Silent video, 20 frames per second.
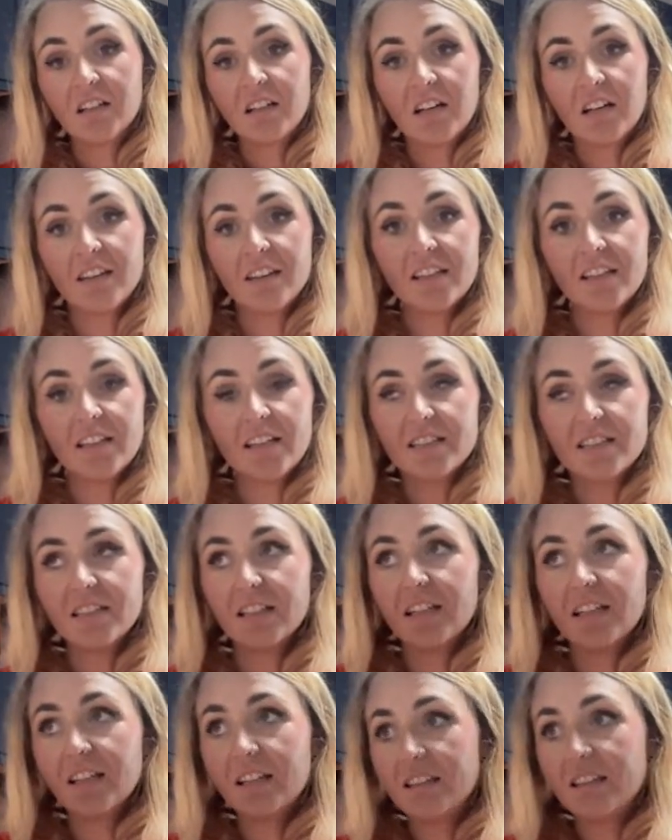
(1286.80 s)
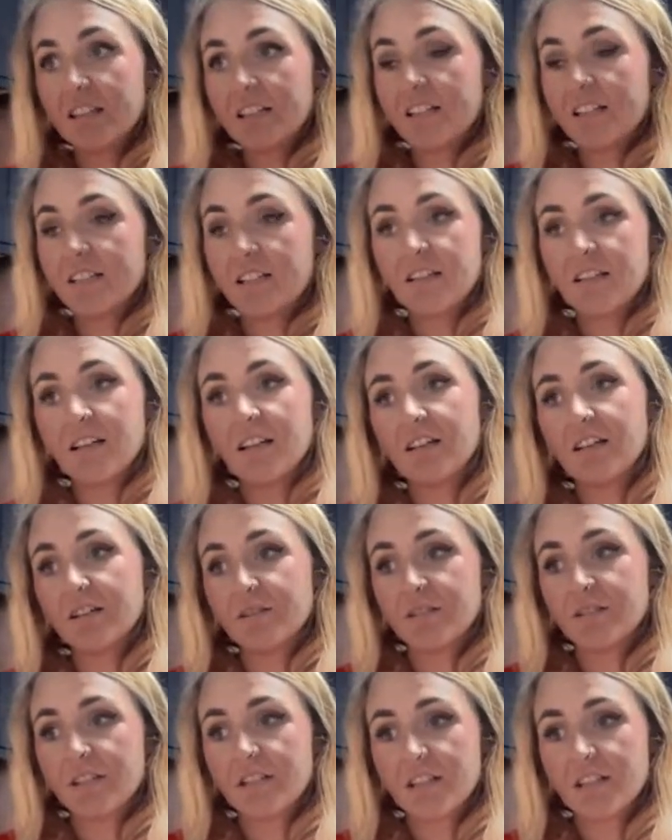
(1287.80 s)
I think that's the key thing that you said there, though.
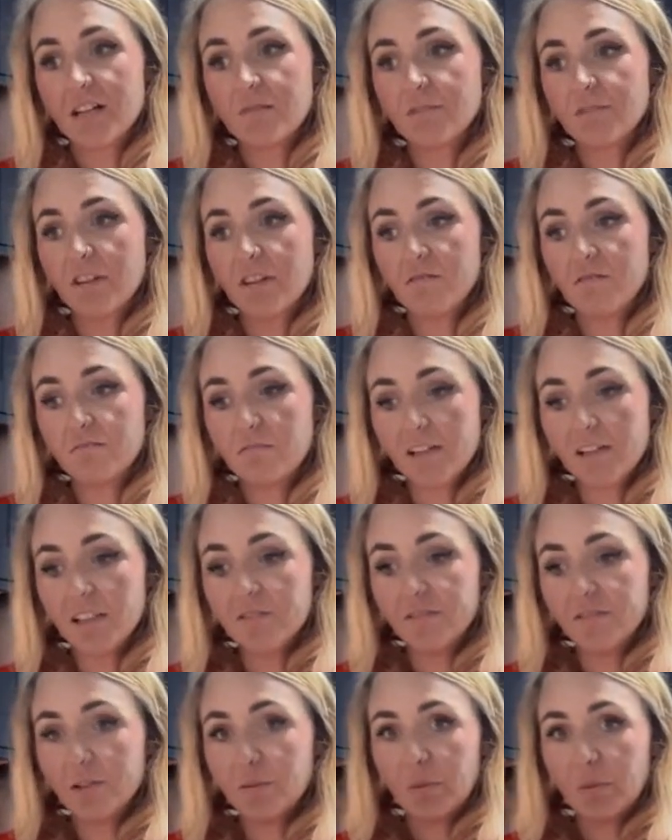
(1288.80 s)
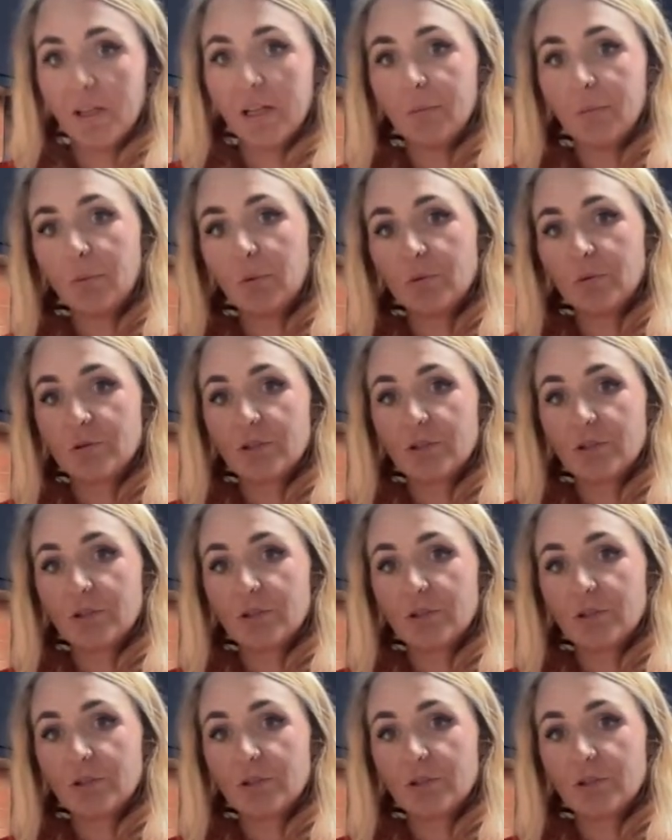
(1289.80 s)
Sit down with the relevant people.